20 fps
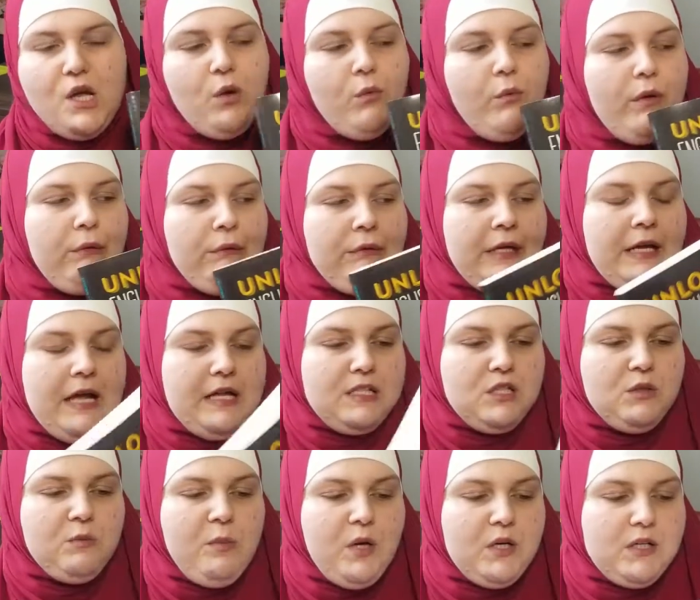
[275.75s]
We only got to
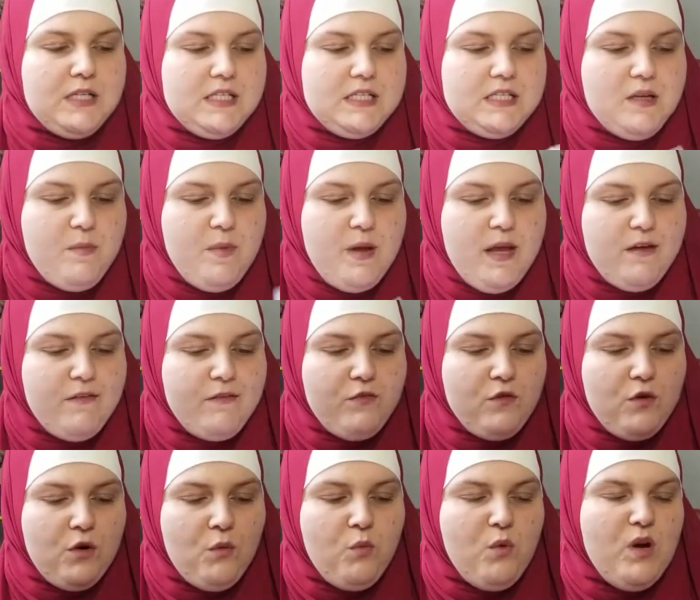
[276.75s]
participate
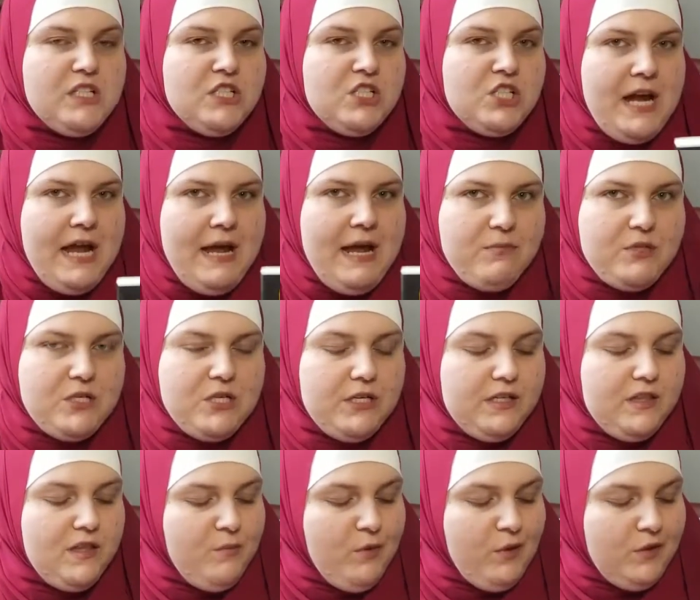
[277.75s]
for one chapter in
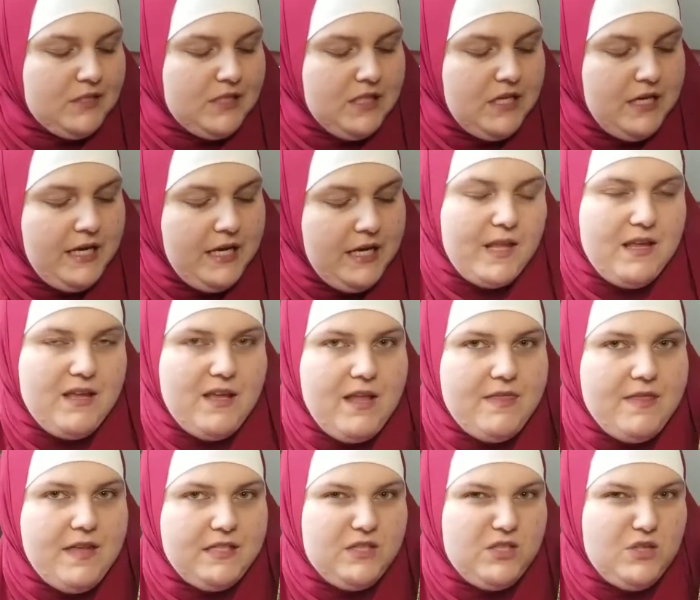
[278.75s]
the book study, and
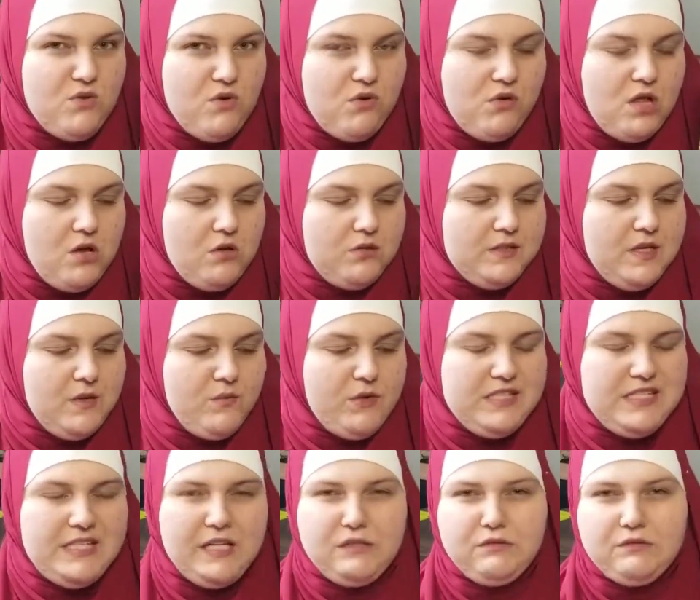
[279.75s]
then school closed and we
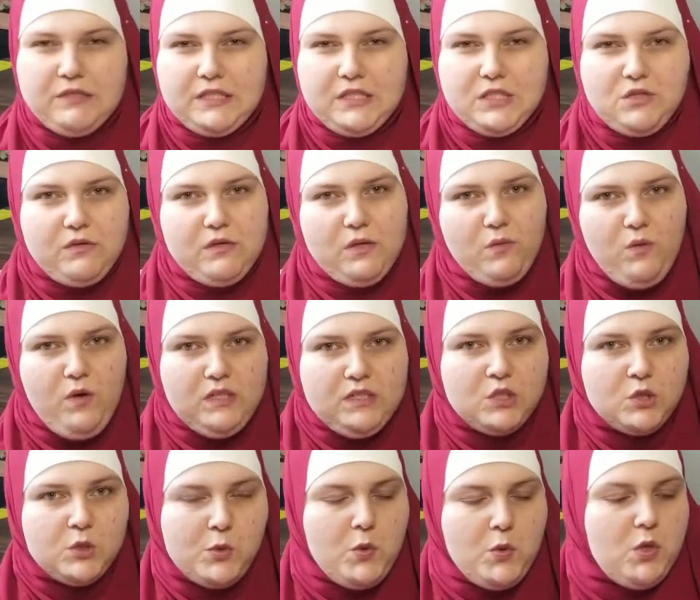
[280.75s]
didn't really do it once
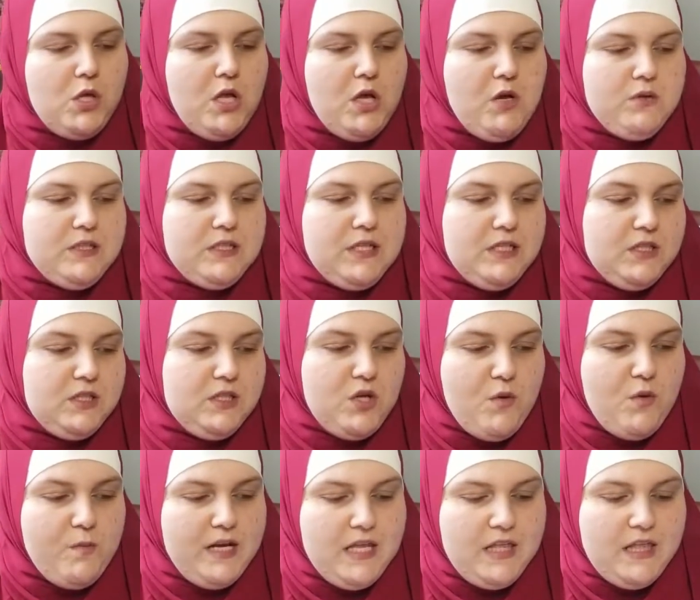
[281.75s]
school closed because so
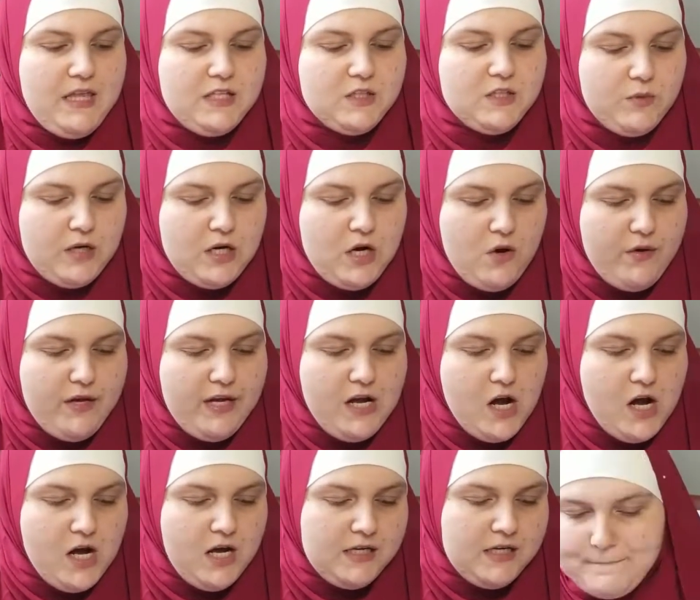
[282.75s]
many things were going
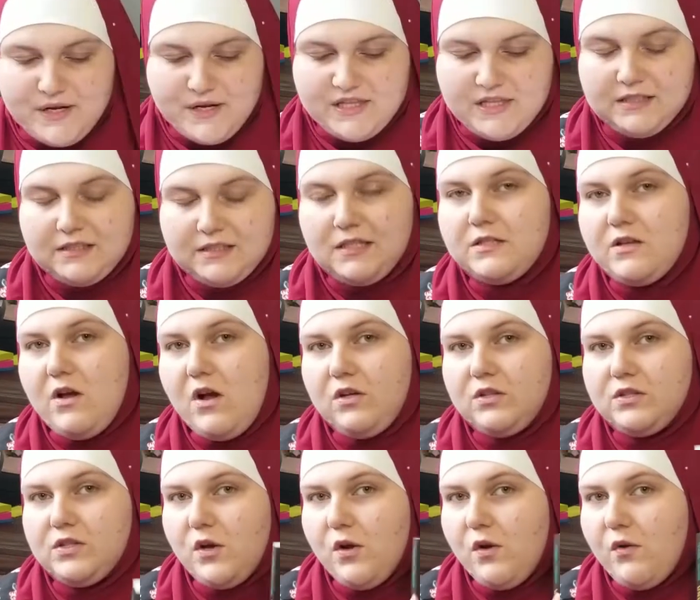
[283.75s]
on. But this is
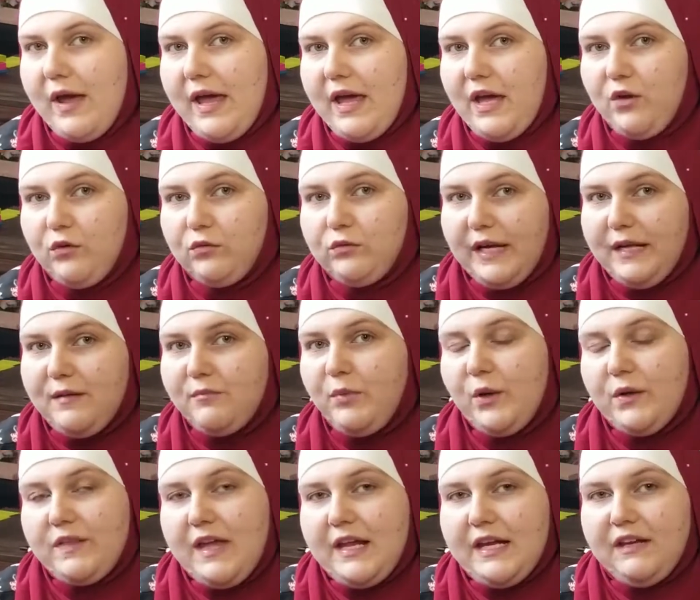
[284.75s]
also a great
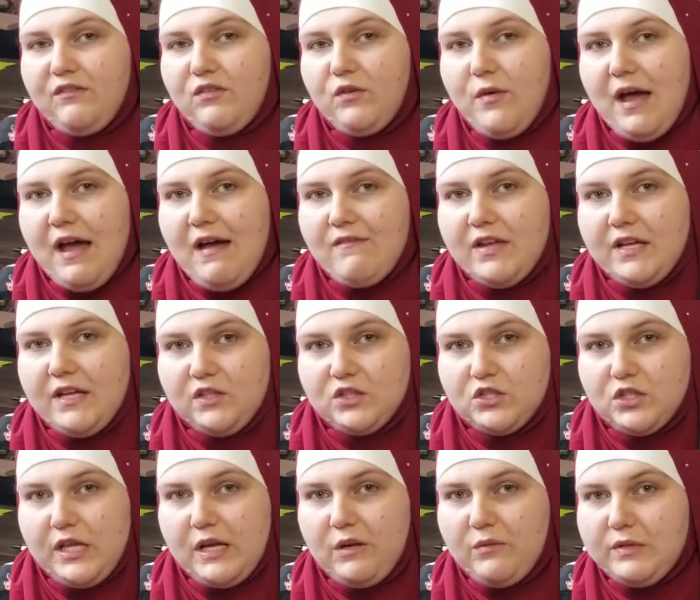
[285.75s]
book that if you have English
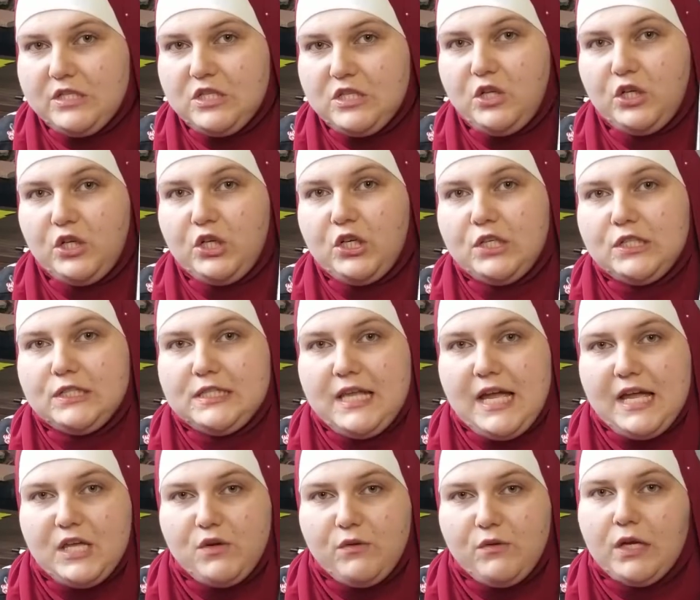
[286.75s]
language learners
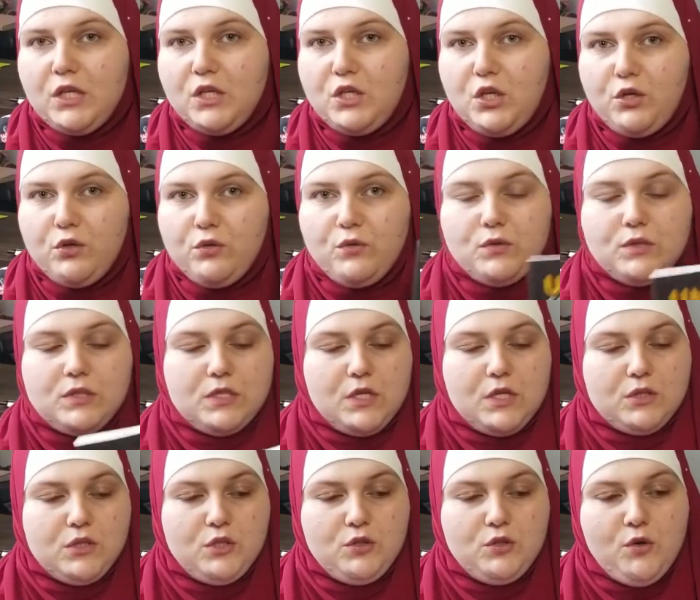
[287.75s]
that you can use
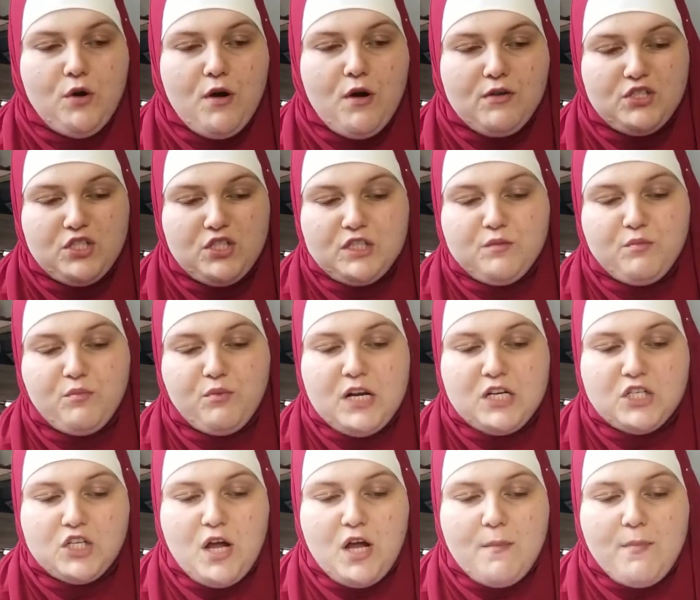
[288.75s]
to just
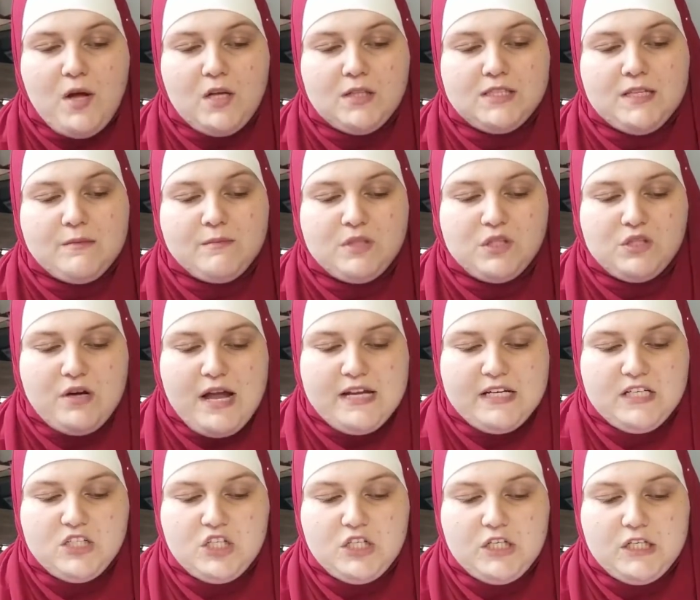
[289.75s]
brush up on some
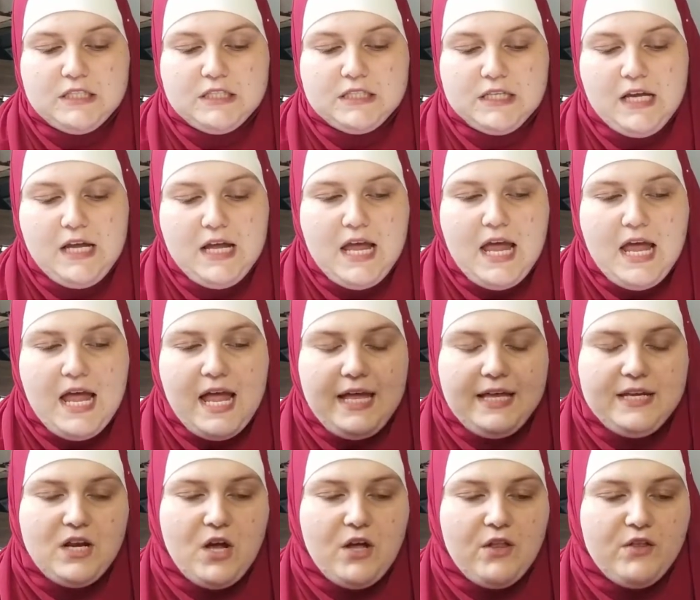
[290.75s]
strategies
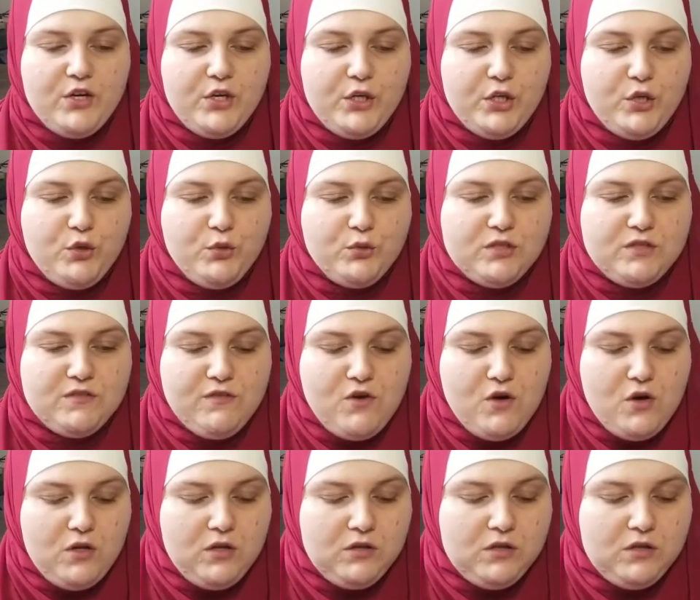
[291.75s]
and other useful